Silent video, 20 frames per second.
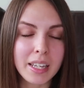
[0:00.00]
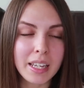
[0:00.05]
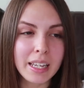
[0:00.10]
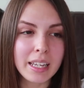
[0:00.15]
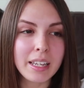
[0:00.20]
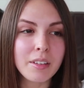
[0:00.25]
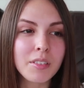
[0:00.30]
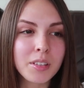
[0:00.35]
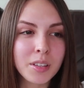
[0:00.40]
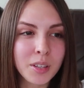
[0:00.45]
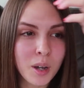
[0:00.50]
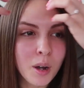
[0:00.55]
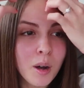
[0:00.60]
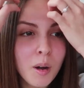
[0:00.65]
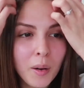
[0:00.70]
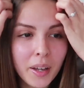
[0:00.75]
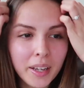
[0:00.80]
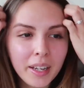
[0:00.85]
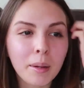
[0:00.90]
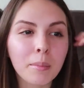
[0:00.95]
Even though,
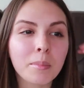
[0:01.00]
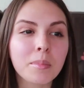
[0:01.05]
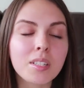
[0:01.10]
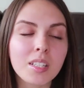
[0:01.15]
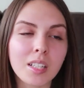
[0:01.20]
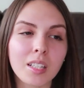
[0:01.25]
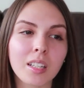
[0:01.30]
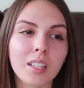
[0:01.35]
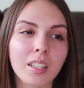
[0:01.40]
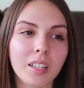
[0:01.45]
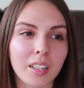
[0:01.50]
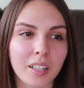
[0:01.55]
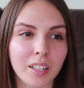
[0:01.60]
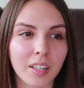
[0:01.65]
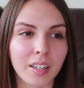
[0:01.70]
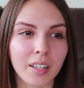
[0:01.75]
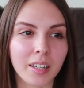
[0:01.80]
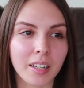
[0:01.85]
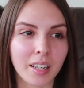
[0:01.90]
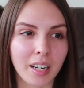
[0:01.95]
like, I'm sitting
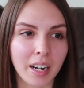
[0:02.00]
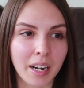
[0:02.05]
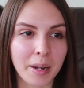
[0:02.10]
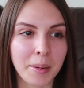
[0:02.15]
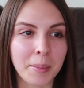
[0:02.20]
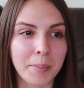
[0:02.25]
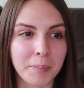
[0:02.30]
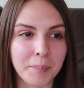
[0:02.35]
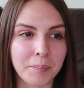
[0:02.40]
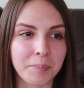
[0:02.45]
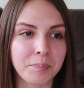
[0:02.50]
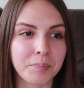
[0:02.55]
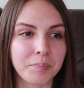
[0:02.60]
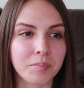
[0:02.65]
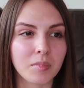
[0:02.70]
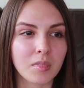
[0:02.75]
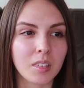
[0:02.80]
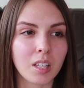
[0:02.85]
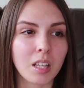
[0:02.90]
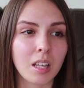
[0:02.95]
here and
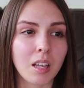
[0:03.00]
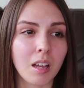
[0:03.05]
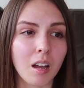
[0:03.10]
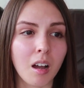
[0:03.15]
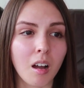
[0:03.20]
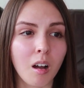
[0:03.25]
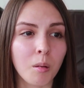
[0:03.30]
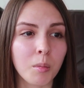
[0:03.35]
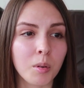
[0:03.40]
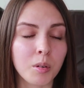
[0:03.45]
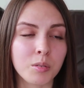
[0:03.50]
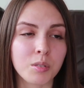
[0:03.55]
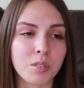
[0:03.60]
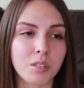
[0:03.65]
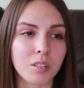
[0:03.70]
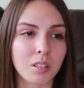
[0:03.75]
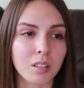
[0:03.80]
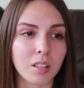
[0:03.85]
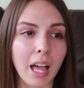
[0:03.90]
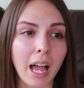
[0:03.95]

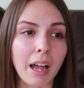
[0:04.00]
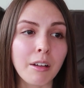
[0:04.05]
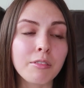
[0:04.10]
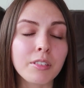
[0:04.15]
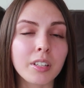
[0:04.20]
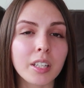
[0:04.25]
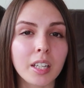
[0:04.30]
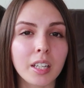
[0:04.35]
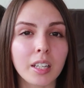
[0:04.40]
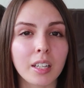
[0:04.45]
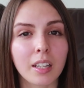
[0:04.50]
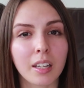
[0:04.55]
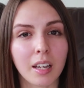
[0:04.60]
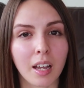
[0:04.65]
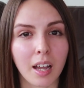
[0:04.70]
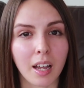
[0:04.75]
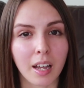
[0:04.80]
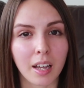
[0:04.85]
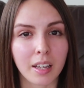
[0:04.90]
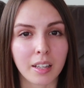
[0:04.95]
almost laughing
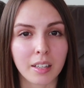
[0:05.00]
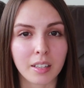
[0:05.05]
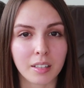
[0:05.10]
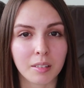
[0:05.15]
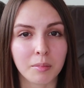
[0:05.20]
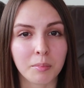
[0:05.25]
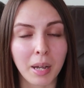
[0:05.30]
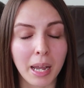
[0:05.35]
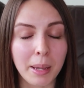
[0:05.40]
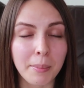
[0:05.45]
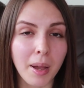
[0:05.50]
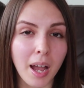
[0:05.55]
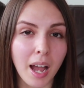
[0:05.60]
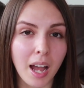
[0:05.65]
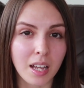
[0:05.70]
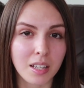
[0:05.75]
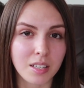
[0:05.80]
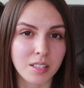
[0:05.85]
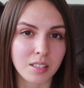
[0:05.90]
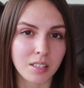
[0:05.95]
at my
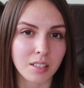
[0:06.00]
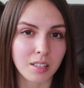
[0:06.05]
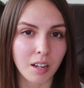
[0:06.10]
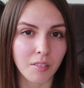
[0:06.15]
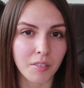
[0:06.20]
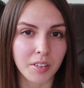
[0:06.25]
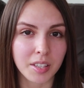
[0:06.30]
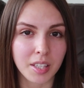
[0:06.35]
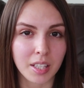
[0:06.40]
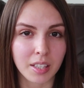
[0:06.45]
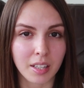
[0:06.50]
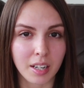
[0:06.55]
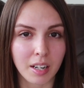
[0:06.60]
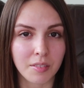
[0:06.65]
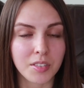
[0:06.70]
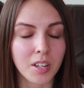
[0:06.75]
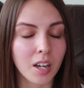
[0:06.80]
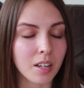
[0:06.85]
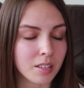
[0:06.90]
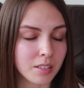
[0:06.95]
past and everything that
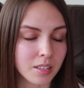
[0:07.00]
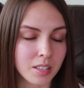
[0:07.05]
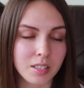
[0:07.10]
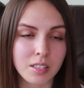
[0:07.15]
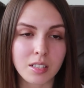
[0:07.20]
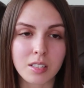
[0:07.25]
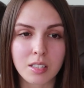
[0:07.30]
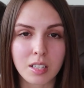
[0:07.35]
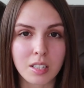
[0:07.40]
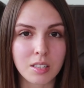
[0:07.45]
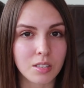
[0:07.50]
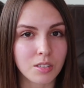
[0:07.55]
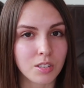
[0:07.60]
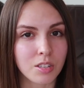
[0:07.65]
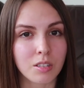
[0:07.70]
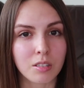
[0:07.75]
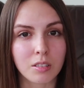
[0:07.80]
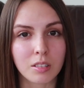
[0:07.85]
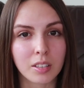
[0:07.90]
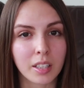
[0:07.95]
I've done in this disease in
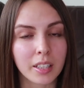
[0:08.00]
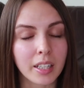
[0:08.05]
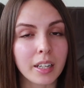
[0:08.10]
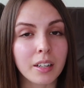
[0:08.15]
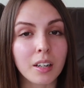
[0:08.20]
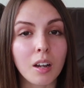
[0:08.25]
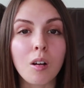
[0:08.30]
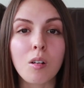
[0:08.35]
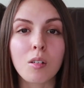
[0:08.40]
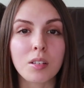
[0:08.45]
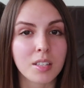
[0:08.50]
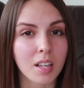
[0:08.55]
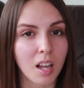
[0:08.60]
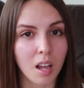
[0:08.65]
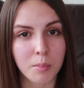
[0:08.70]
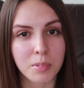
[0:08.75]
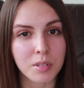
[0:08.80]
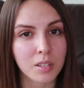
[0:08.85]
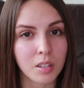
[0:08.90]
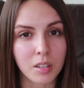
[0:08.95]
general. Like, I know it's
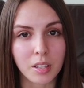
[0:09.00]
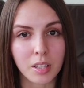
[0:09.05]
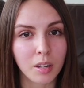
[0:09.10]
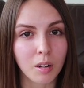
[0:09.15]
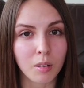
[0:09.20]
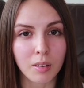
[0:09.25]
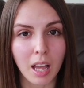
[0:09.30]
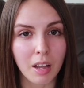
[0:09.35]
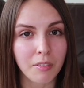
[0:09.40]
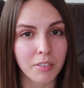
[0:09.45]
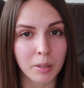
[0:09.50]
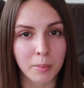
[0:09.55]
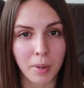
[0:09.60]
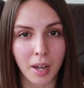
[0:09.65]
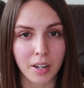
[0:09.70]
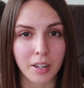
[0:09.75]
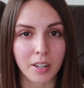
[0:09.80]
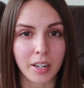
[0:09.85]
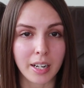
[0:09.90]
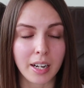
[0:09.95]
absolutely no laughing
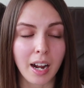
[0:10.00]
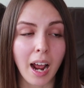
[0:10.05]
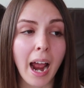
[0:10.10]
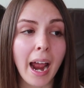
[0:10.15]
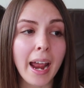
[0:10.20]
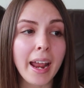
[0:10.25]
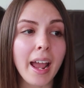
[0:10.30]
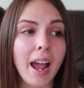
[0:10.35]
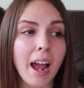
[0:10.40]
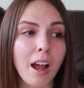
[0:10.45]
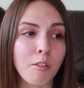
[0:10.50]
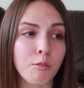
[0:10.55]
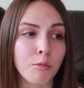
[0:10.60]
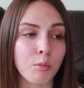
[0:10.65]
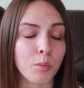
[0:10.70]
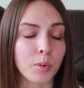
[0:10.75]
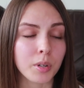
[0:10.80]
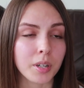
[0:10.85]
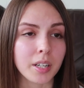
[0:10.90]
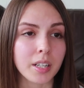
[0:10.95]
matter, and I
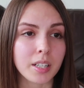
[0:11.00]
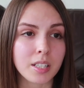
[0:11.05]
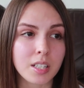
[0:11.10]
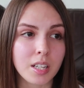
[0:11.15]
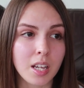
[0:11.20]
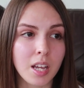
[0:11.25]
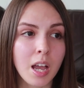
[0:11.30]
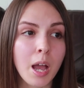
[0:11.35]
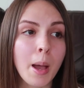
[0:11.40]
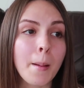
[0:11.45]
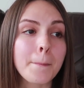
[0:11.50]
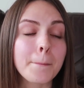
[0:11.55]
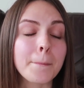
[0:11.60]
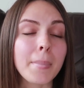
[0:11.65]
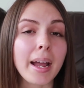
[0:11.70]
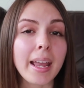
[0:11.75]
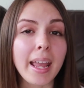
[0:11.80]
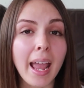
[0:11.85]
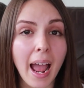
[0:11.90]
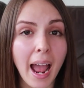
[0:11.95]
have worked
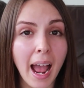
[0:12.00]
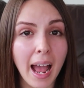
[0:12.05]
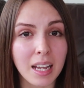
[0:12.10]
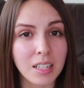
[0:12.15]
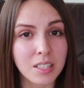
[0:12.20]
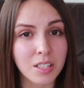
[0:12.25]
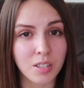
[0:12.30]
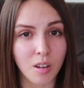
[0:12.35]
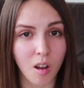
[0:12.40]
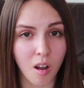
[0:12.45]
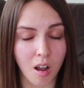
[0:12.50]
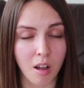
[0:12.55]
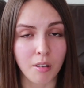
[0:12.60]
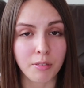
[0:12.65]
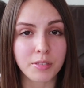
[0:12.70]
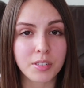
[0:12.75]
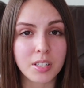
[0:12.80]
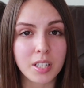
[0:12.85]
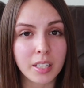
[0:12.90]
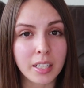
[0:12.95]
my ass
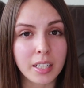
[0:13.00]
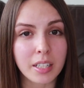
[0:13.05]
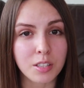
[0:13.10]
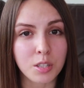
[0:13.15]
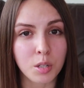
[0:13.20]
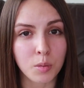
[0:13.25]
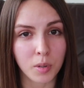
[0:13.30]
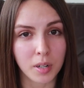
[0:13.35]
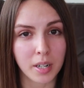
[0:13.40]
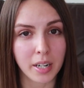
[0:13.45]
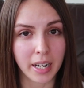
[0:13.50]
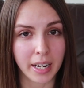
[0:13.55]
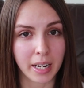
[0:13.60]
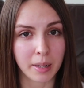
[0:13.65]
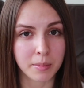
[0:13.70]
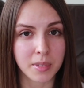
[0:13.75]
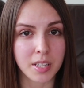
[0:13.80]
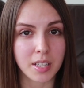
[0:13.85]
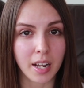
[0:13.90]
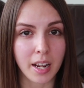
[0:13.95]
off to get to where I
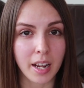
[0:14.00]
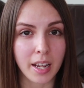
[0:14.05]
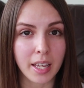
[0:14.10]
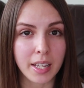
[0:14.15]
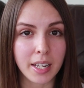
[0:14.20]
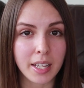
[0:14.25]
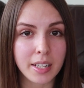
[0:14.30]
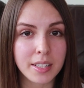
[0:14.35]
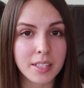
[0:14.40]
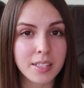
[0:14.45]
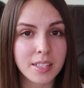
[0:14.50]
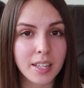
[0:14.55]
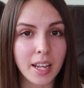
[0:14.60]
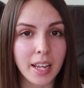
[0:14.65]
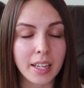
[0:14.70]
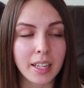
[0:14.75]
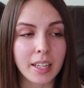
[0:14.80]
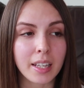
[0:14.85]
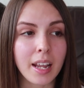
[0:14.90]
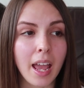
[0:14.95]
am today, and it has
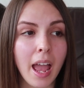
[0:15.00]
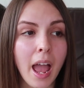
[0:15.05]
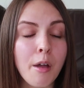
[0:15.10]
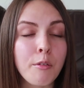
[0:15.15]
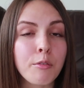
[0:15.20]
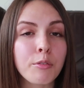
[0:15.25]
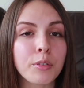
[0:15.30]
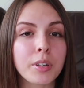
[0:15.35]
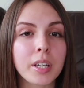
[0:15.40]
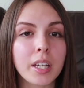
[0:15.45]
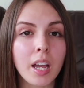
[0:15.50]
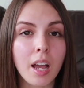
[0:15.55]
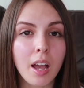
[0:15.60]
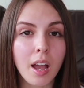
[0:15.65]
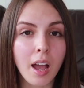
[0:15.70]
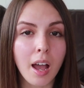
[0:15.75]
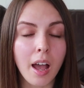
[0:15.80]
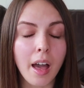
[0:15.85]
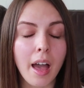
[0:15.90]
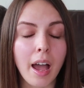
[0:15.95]
taken every
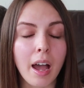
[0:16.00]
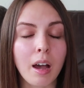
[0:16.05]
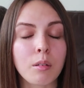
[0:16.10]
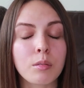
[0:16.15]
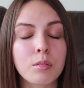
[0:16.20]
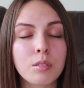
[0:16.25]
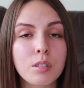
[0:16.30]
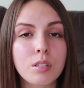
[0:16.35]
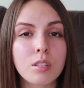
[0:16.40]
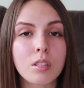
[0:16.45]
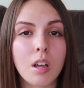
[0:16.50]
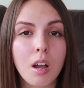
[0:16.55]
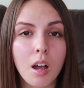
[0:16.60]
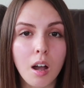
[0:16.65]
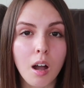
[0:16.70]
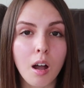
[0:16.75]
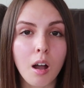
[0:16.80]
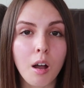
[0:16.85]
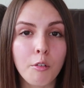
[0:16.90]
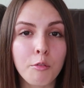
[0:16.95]
ounce
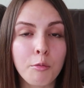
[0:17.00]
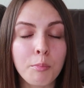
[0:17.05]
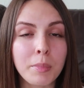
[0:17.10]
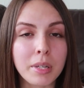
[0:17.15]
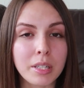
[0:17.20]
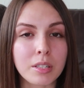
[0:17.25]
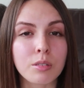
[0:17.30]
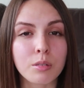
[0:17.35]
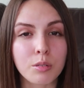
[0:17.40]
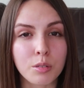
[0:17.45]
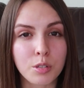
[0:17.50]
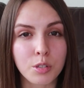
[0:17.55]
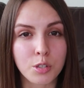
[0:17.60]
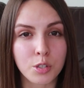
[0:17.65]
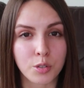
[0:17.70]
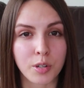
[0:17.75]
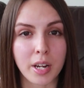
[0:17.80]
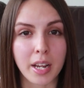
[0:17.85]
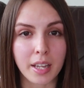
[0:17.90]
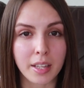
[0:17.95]
of mental
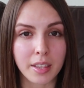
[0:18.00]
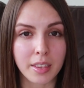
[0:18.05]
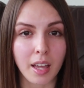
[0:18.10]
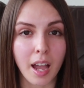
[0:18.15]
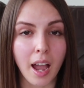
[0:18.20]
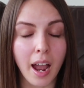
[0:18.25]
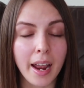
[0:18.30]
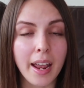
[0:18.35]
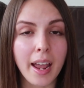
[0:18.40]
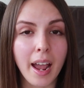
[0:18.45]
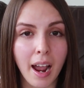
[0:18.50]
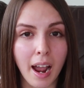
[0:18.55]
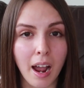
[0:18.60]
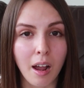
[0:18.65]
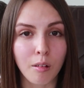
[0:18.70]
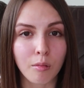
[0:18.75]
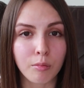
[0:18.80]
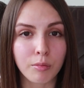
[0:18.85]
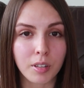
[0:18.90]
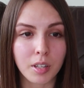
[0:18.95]
strength I
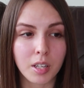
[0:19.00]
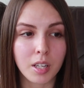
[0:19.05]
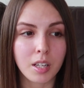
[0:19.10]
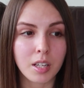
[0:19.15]
have